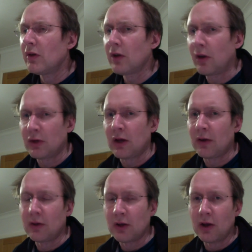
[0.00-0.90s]

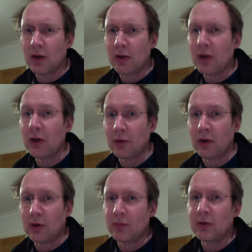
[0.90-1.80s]
another
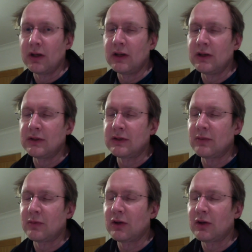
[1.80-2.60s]
argument is that